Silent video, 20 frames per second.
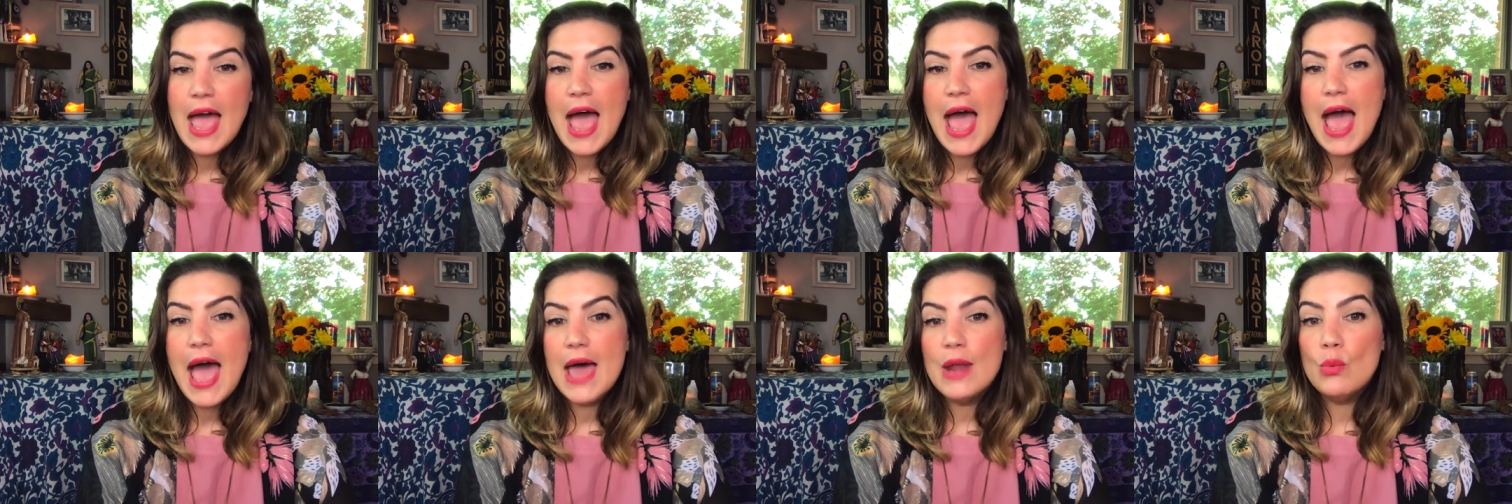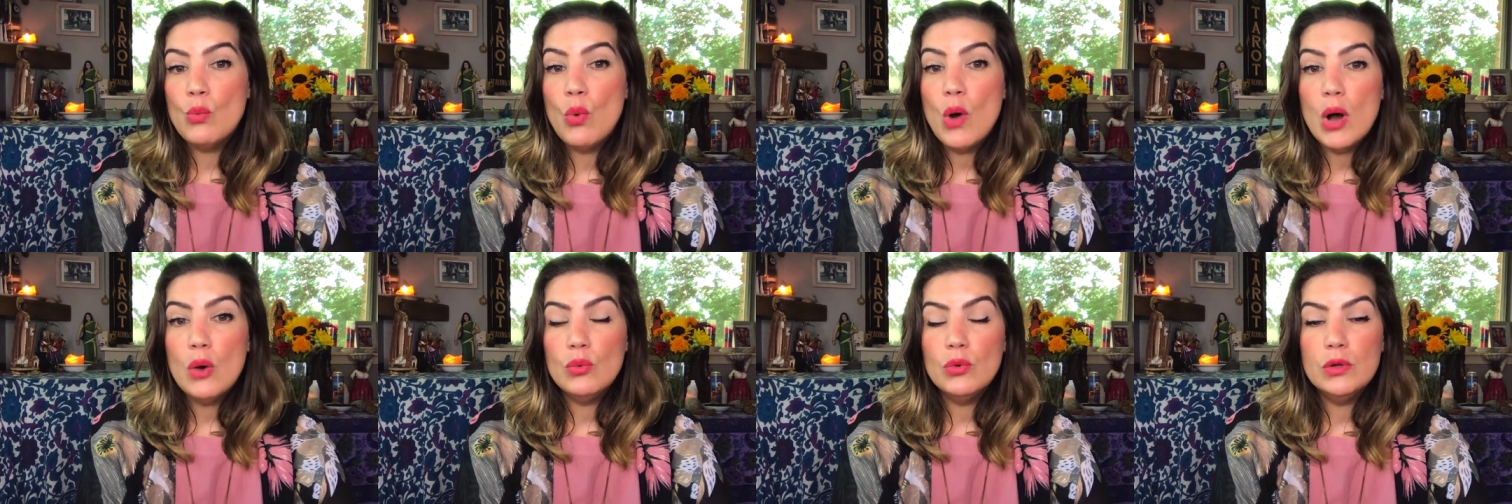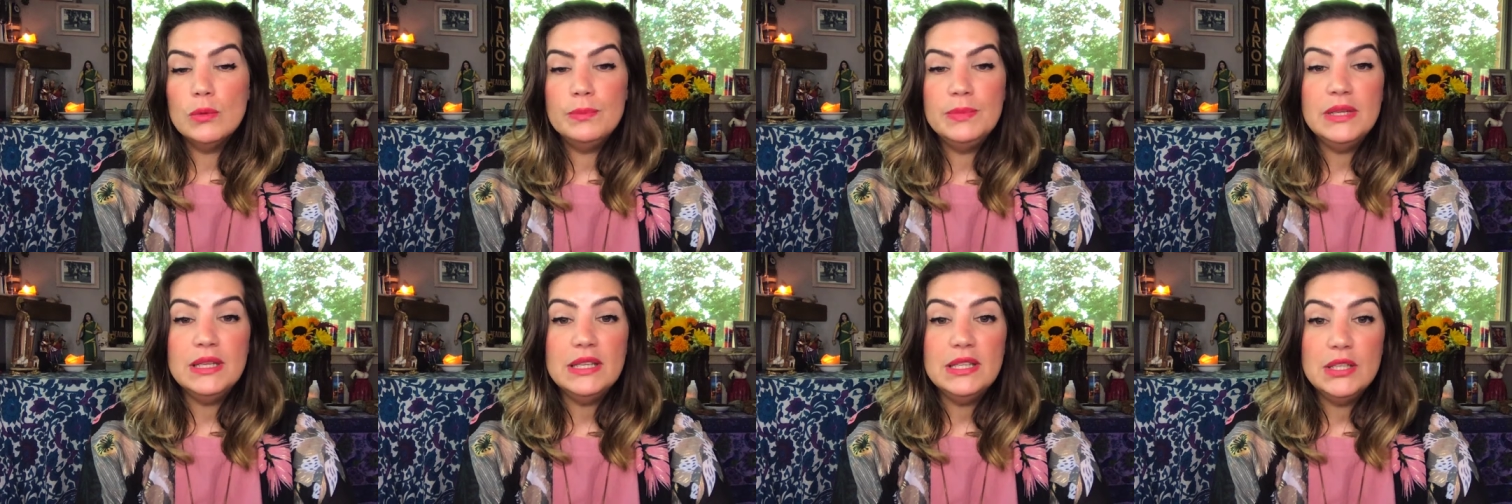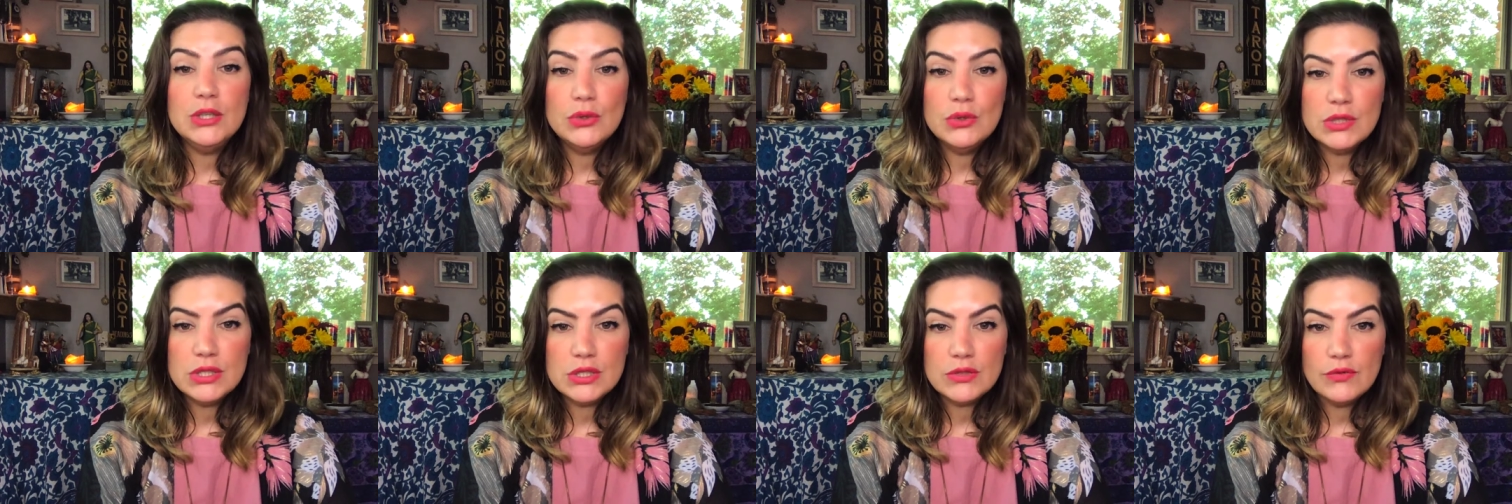and what will be
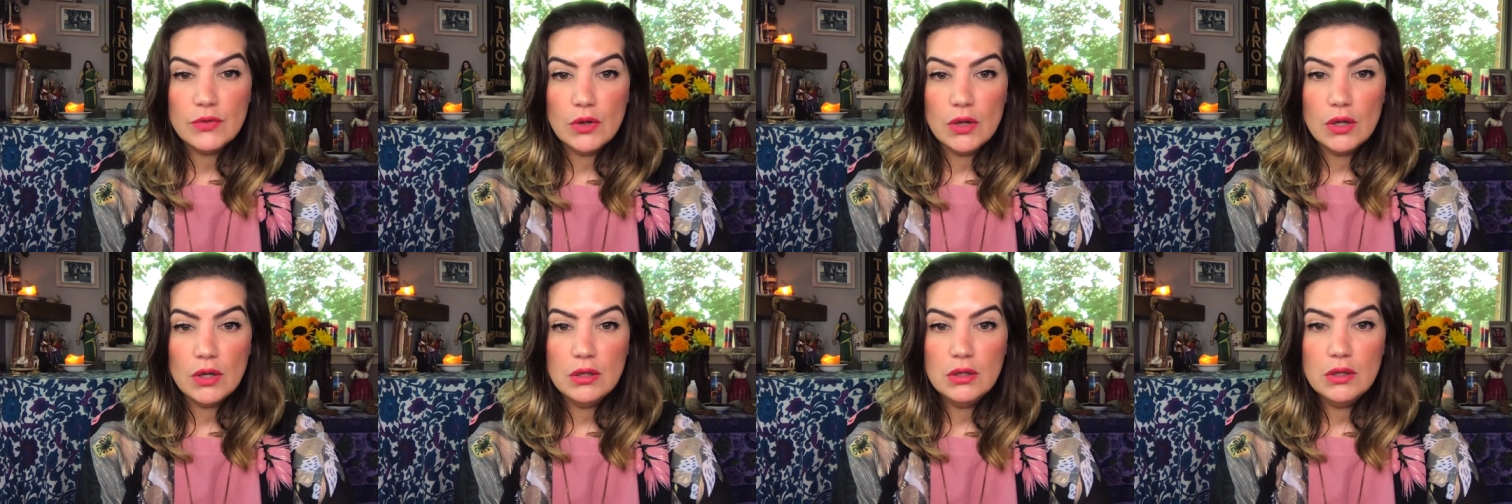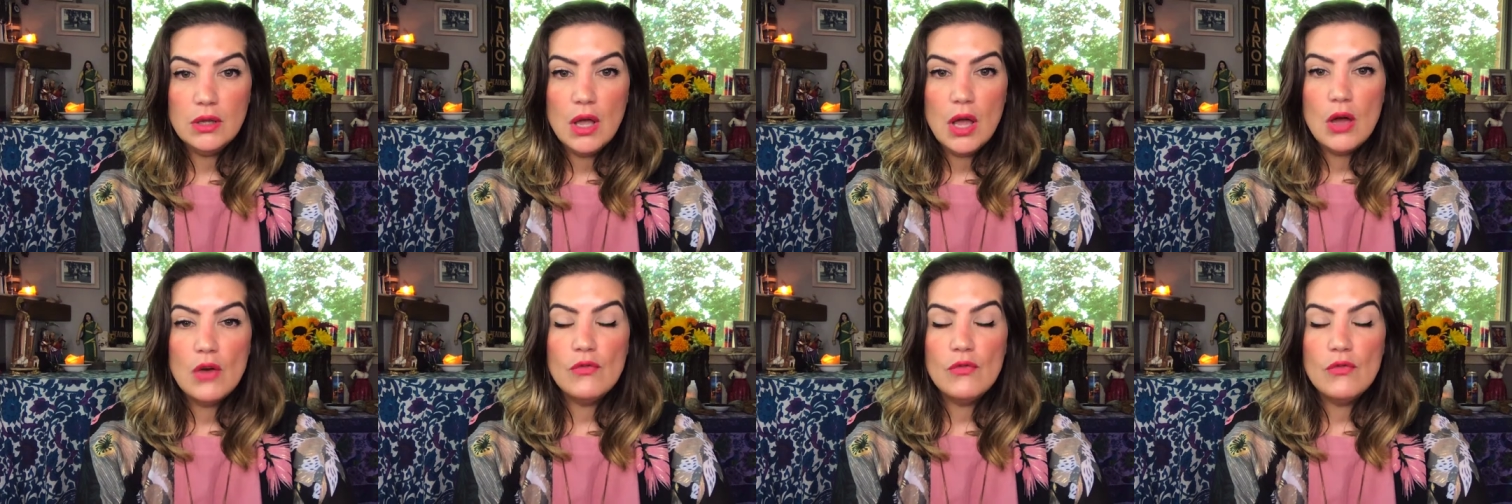useful